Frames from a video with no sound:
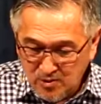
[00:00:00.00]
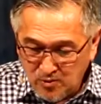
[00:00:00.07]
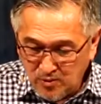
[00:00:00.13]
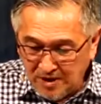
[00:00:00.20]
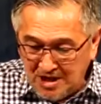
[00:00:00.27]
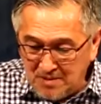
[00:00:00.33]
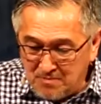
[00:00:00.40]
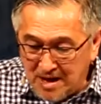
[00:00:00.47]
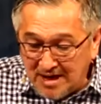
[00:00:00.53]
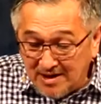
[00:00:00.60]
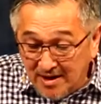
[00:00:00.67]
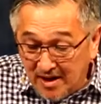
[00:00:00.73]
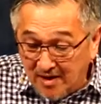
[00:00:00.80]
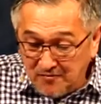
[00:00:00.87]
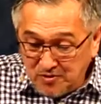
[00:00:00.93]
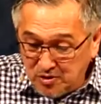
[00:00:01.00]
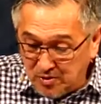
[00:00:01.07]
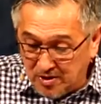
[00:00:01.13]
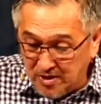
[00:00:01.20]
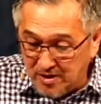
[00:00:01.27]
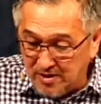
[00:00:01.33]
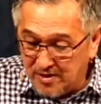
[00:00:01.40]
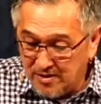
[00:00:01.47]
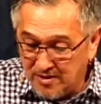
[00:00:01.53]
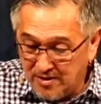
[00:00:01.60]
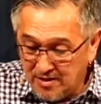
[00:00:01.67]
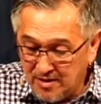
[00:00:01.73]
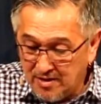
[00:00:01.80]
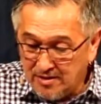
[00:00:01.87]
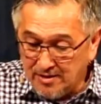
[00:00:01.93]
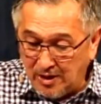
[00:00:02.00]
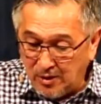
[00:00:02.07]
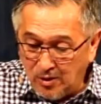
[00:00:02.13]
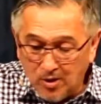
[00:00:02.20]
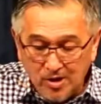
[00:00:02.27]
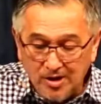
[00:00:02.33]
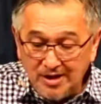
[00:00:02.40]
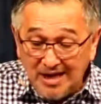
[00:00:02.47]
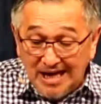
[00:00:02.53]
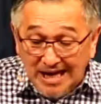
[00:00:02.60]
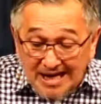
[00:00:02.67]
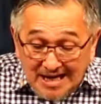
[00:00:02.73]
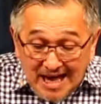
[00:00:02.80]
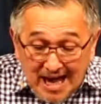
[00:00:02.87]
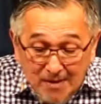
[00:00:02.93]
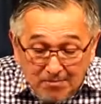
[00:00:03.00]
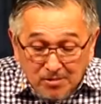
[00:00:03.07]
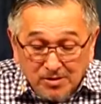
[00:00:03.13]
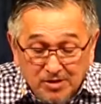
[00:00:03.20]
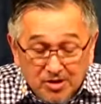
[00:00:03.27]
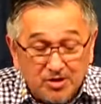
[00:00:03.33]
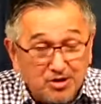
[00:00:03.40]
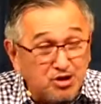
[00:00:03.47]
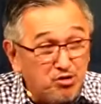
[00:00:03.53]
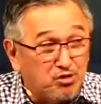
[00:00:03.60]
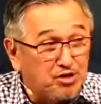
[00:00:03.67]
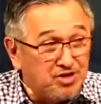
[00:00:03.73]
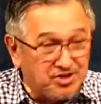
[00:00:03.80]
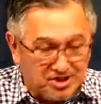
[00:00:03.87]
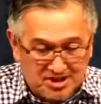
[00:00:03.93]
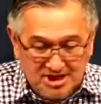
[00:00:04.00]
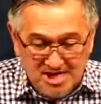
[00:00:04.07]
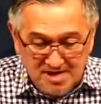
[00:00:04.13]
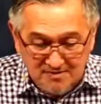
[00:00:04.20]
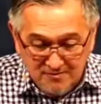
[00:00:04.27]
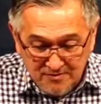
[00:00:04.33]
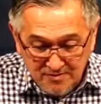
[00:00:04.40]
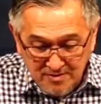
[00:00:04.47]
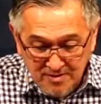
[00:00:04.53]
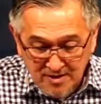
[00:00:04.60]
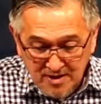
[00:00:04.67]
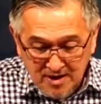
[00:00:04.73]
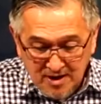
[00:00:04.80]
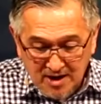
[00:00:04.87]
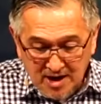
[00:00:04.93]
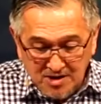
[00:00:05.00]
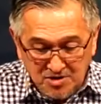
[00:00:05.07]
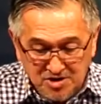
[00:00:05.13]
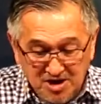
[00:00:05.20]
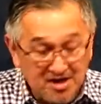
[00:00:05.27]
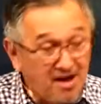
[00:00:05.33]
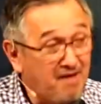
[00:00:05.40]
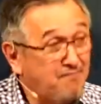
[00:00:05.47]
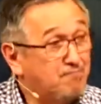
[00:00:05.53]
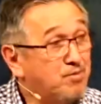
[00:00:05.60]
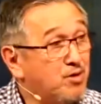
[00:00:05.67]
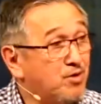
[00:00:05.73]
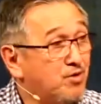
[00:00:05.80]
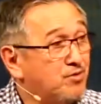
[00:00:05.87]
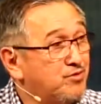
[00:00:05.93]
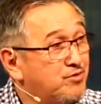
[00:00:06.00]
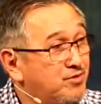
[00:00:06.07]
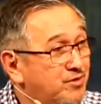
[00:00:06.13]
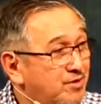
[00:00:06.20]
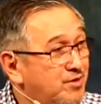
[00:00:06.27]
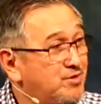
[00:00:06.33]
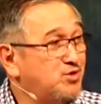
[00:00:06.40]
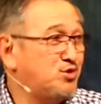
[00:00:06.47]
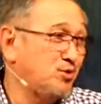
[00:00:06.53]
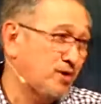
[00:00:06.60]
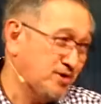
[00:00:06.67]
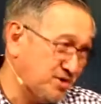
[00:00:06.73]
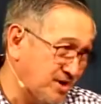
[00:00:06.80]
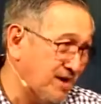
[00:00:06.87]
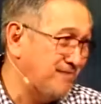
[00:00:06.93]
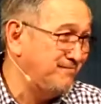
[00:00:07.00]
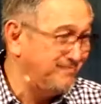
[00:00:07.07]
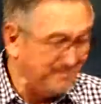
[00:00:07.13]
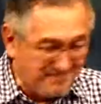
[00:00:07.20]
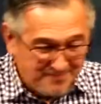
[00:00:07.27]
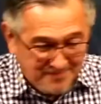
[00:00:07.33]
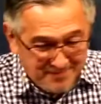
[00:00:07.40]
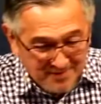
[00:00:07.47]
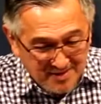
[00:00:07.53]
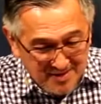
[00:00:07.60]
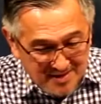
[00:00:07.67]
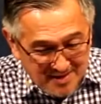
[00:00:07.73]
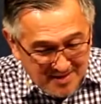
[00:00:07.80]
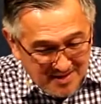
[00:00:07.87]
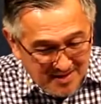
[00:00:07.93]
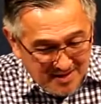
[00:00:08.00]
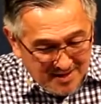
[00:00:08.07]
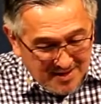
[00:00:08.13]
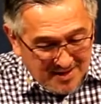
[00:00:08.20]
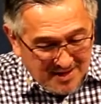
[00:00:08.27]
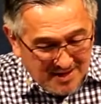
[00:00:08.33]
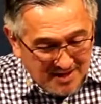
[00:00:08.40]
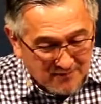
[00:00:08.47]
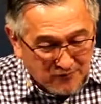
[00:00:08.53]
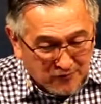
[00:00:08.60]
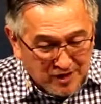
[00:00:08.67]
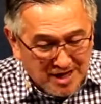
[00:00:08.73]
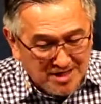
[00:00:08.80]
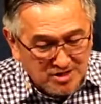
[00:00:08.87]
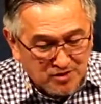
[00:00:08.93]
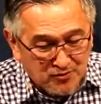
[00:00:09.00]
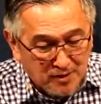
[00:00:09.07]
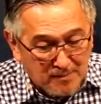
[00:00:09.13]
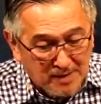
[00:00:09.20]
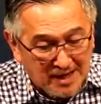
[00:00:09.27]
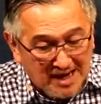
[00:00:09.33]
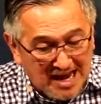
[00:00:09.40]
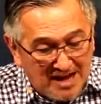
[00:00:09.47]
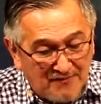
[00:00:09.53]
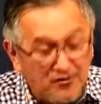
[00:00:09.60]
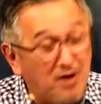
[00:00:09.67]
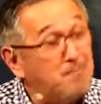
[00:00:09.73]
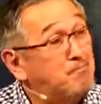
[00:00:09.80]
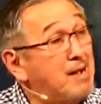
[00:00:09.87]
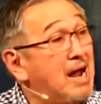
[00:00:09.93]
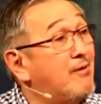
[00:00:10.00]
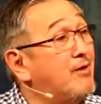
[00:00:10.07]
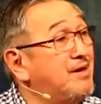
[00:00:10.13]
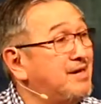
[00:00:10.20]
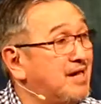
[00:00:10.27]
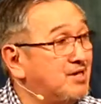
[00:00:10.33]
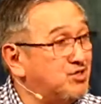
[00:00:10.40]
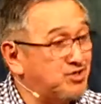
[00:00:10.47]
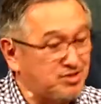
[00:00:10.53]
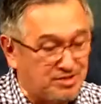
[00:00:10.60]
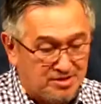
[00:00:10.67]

When he made love to her, the Lord enabled her to conceive, and she gave birth to a son. And friends, from a life of barrenness,